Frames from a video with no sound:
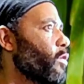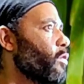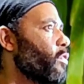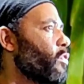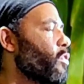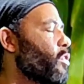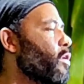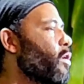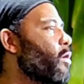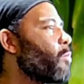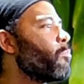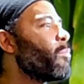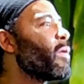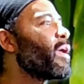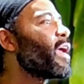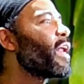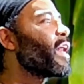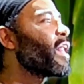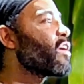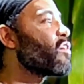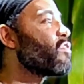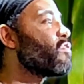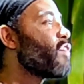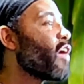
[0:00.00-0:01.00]
the
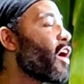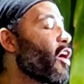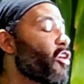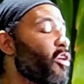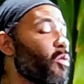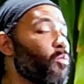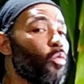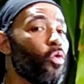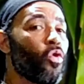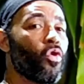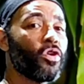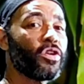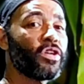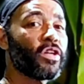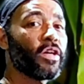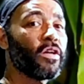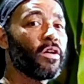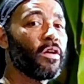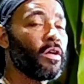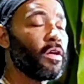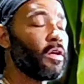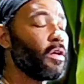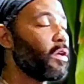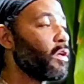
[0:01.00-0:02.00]
mingling fire and water.
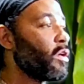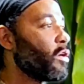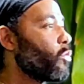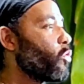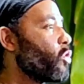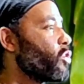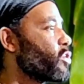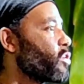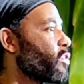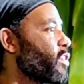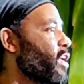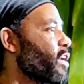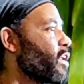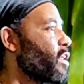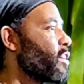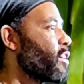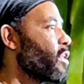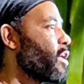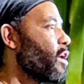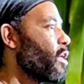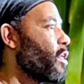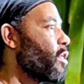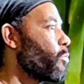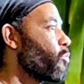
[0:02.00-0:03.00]
Worked on that in
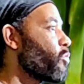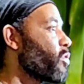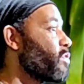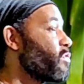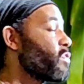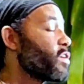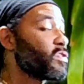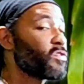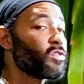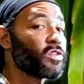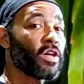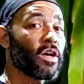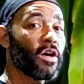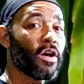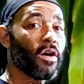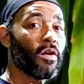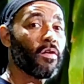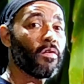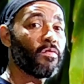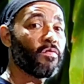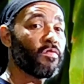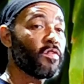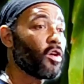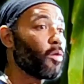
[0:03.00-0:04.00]
the previous
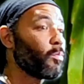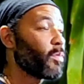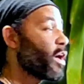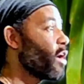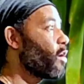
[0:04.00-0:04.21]
film.